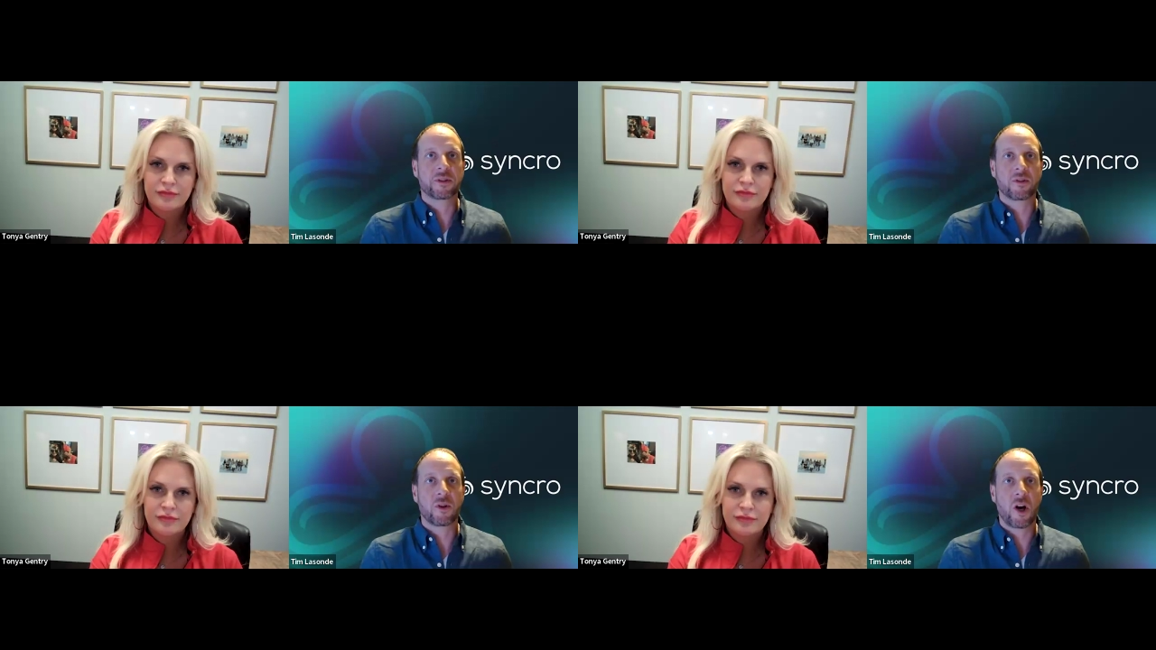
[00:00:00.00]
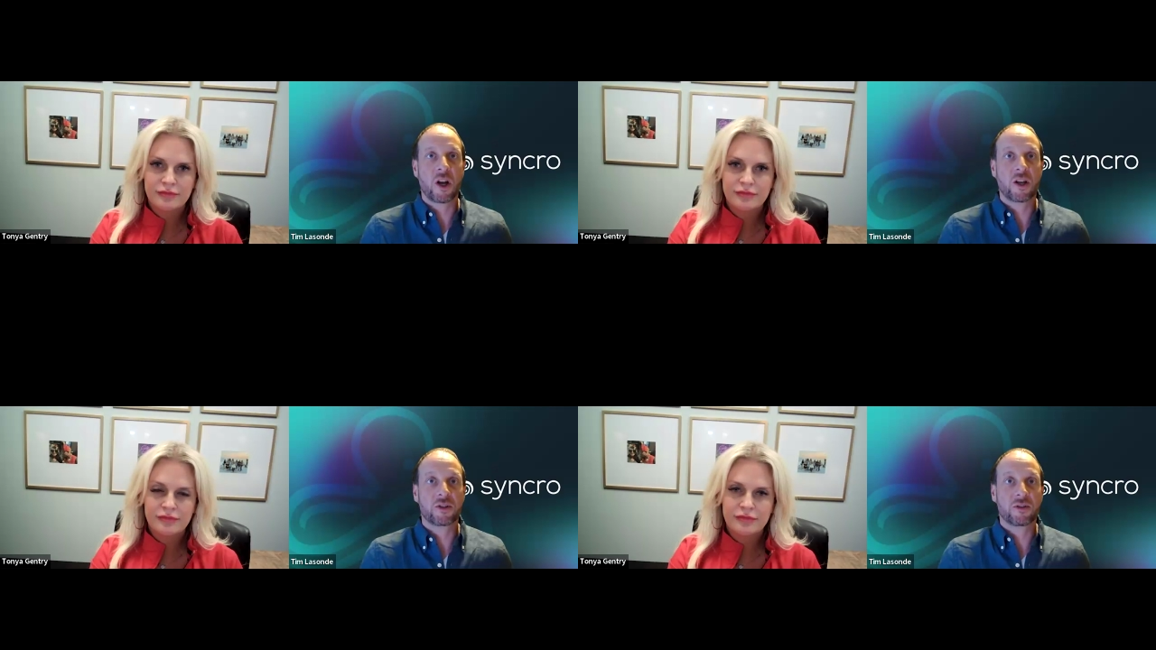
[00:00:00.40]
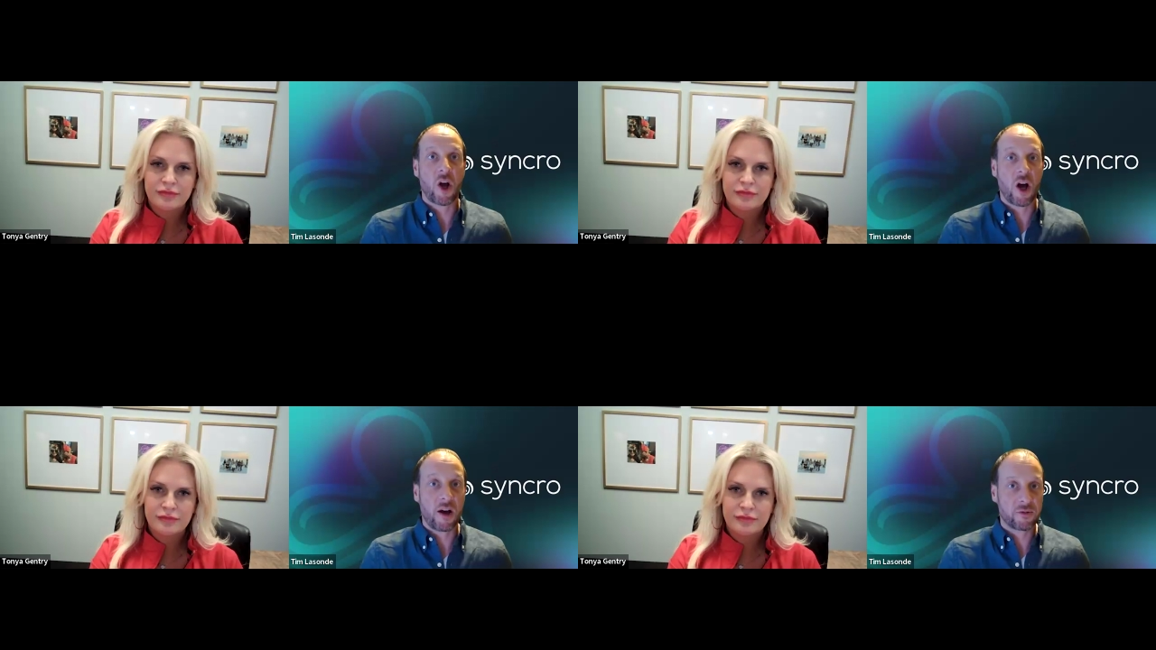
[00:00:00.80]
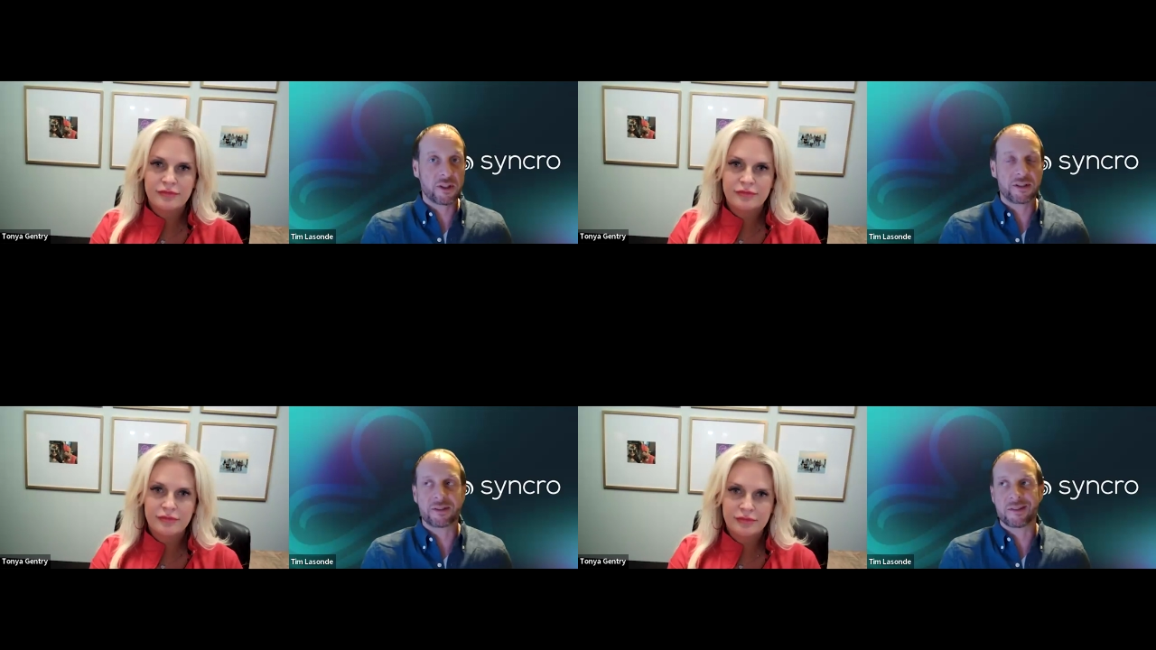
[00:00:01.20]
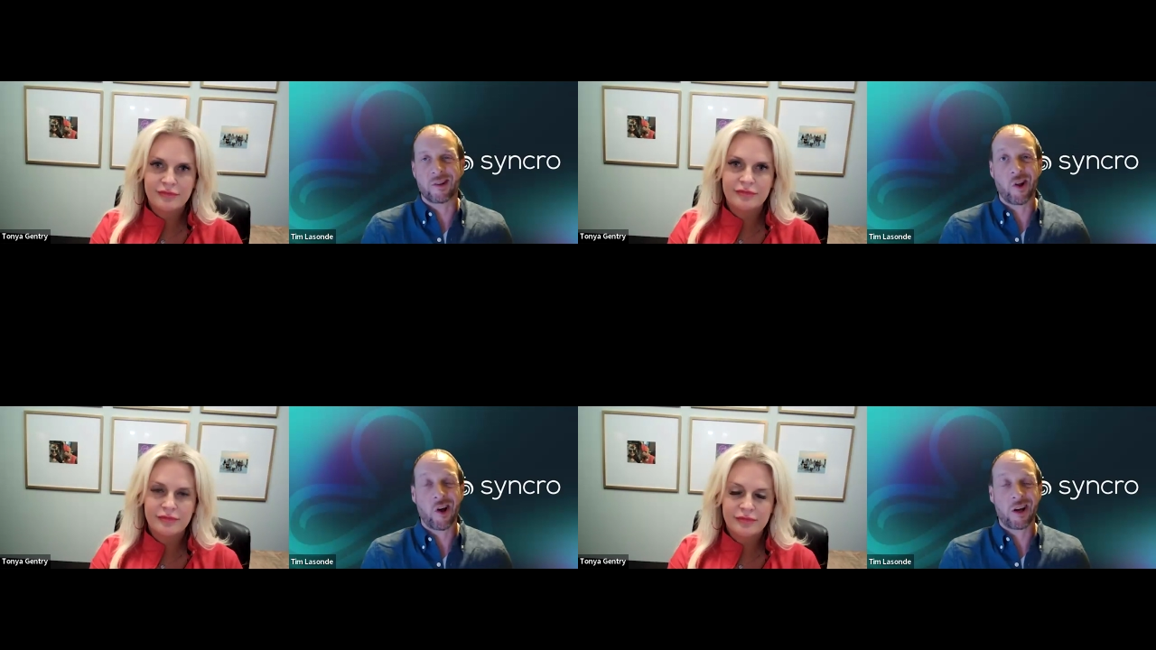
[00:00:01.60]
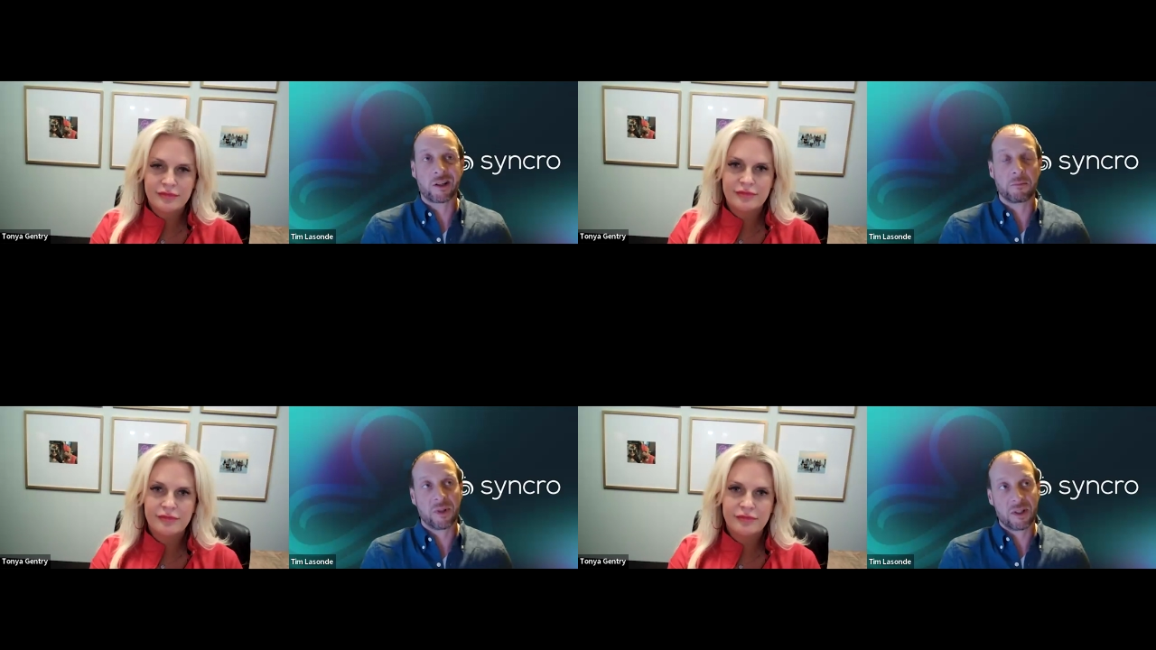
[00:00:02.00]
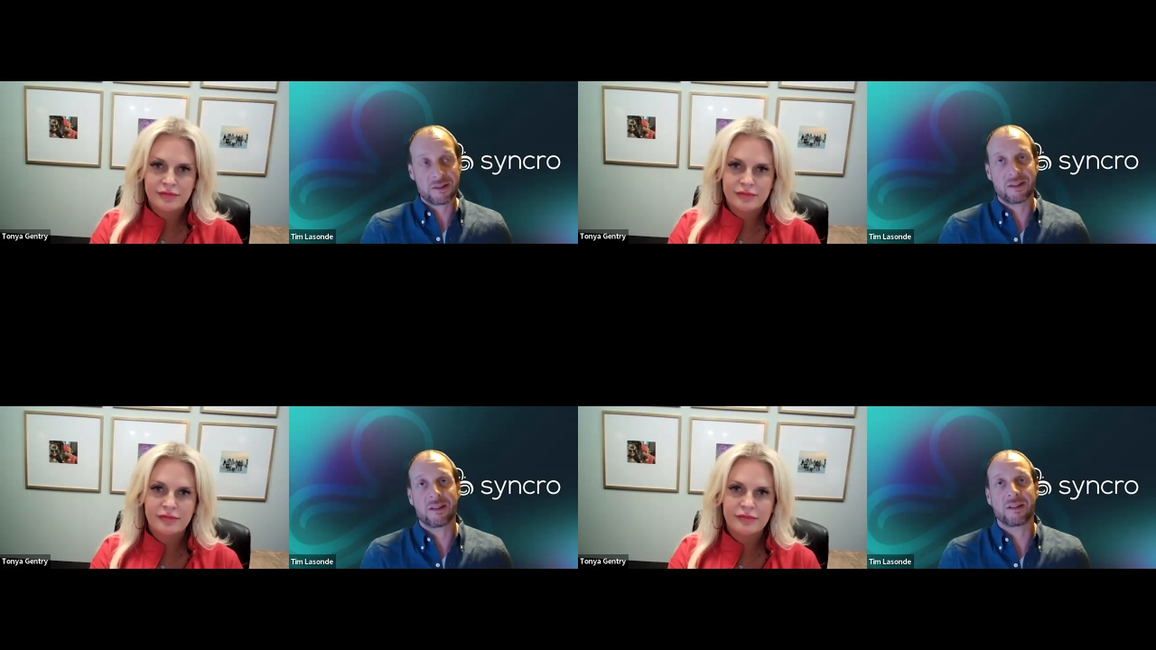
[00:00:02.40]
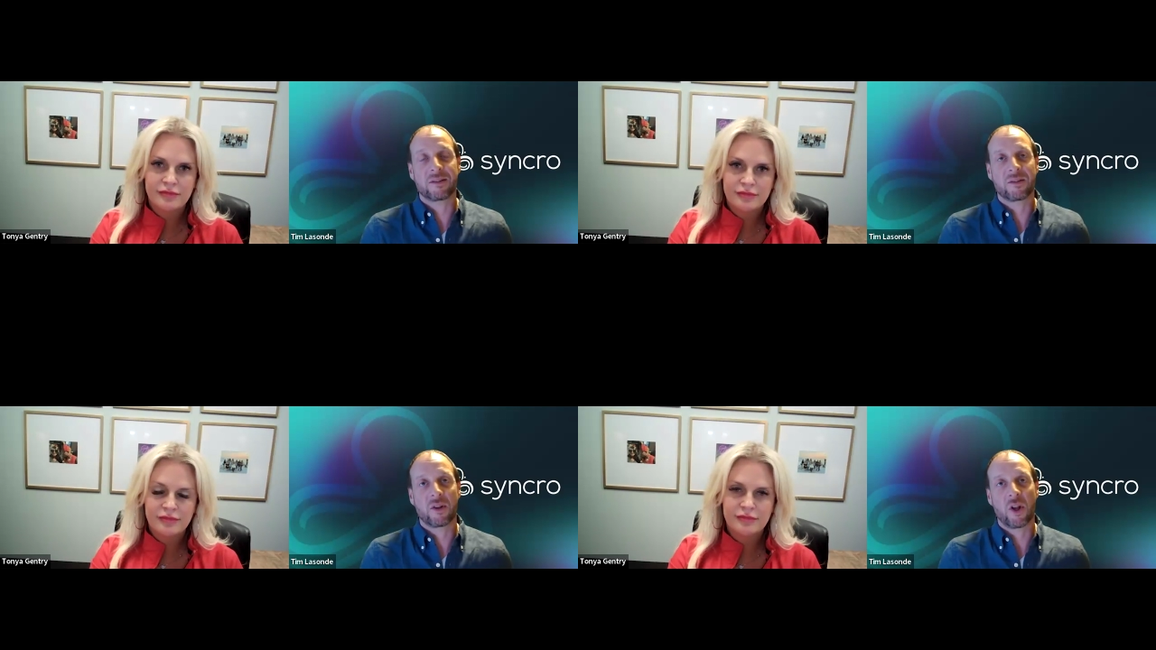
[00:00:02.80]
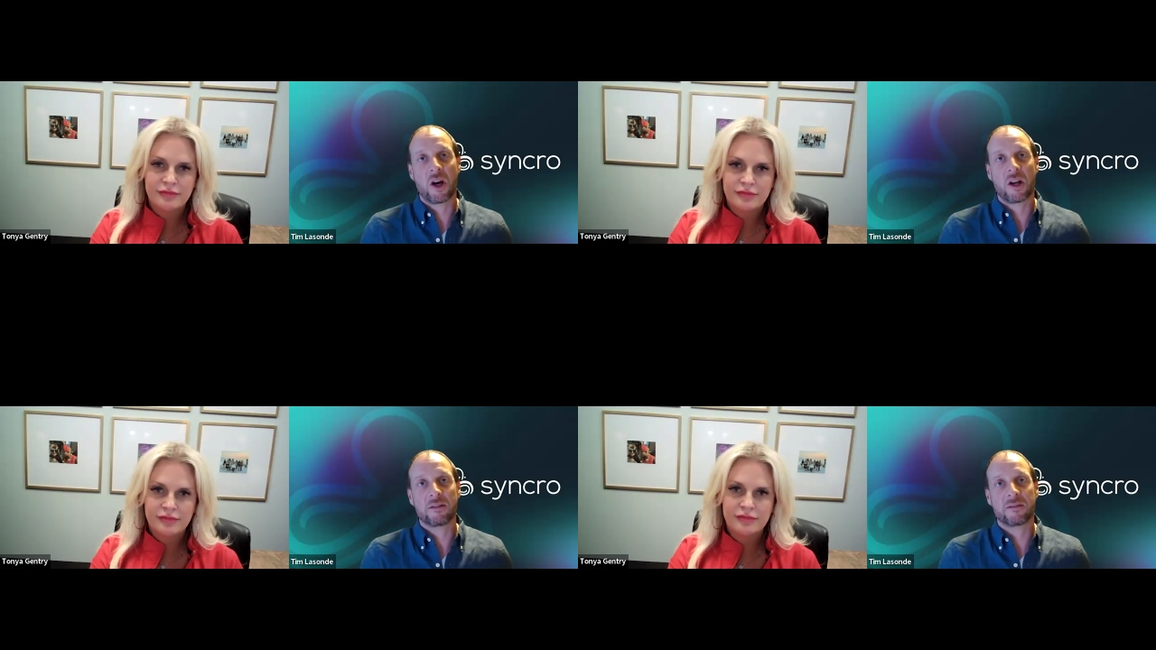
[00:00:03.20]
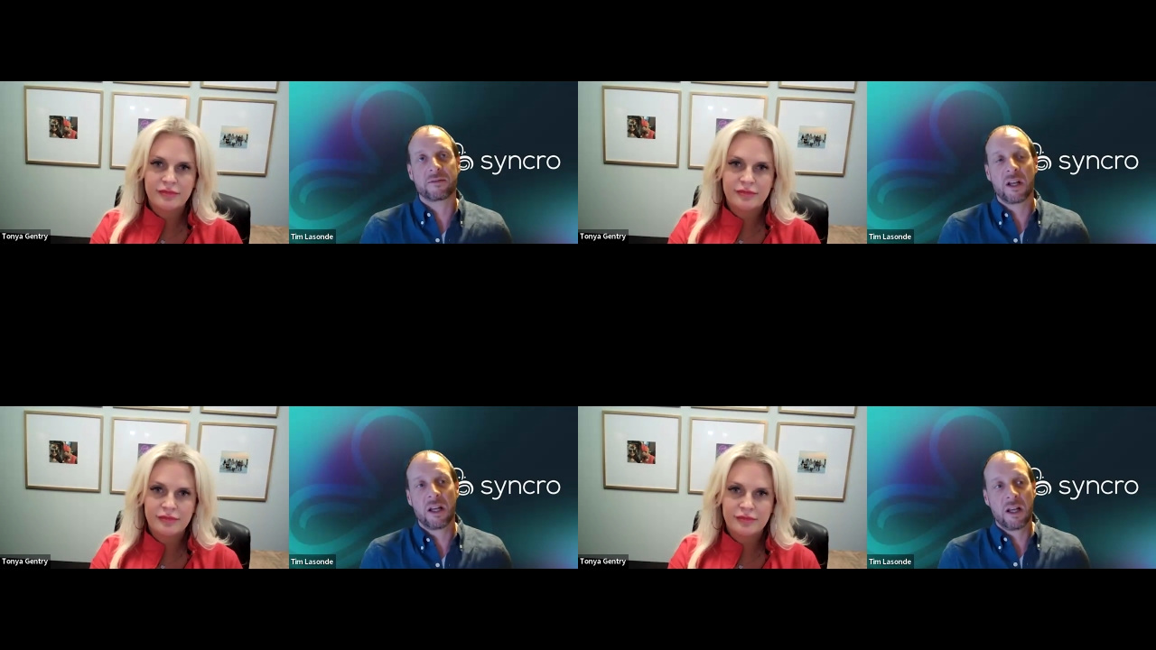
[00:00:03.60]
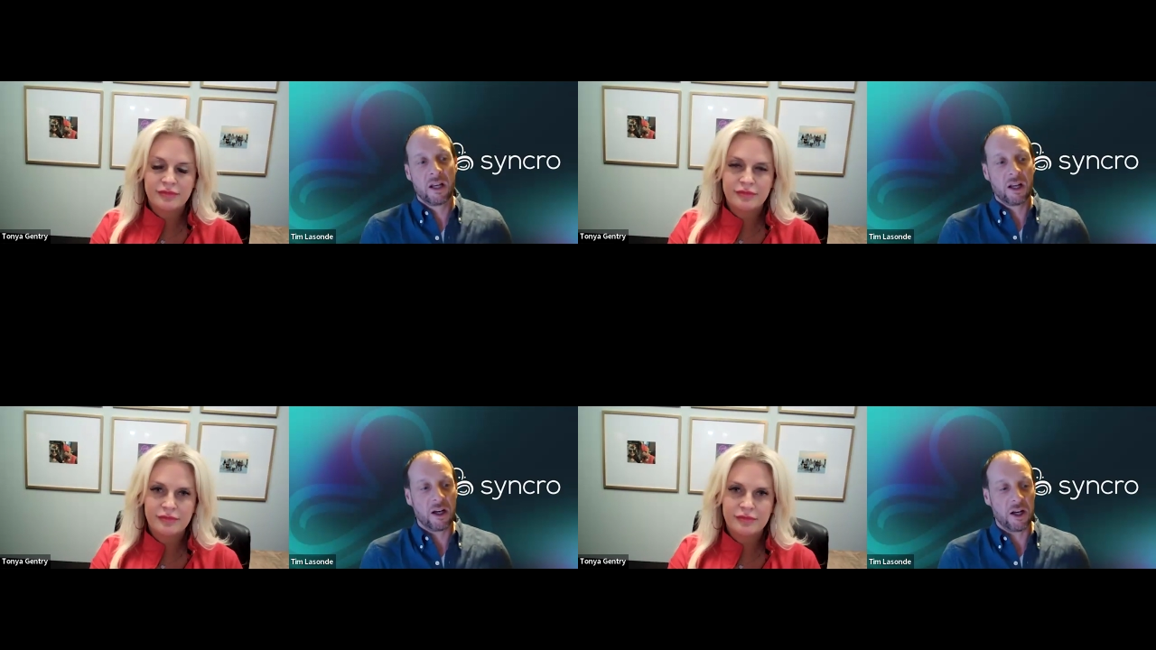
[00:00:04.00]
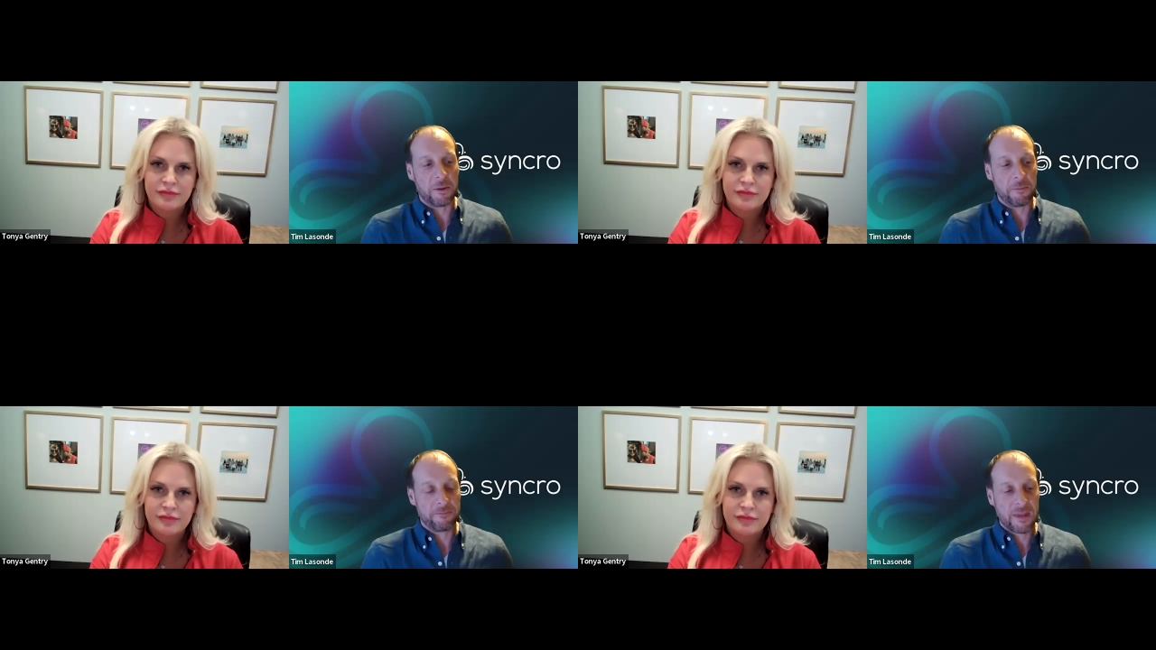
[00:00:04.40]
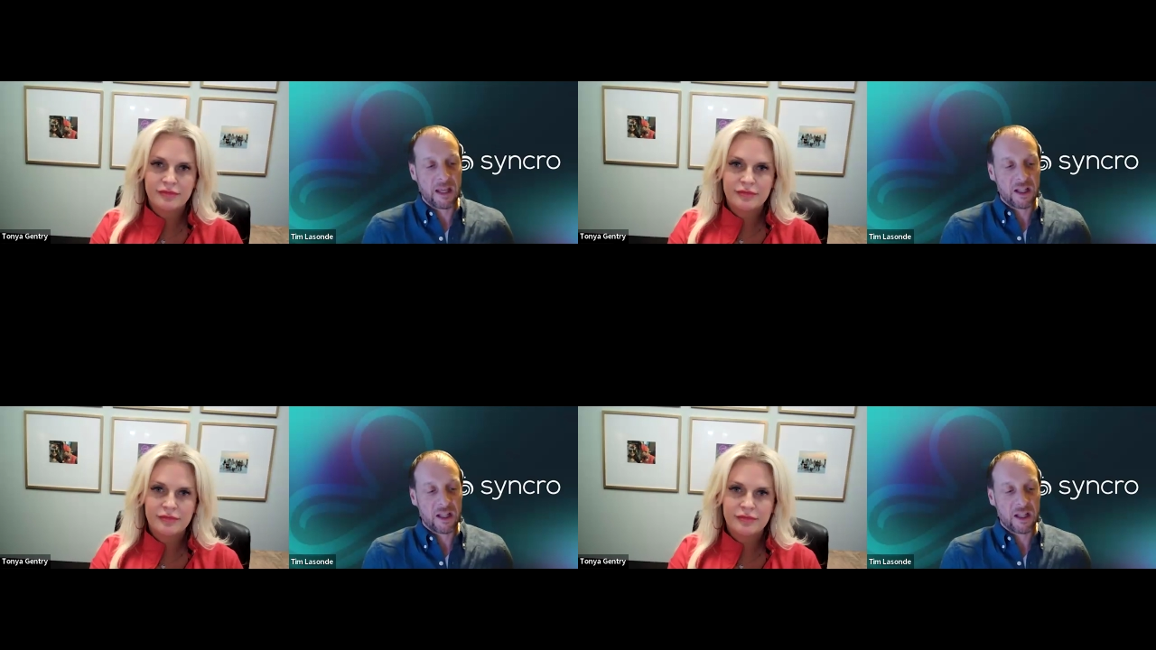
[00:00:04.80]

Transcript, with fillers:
Speaker 1: there's a lot of offerings there's a lot of complexity there's a lot of um,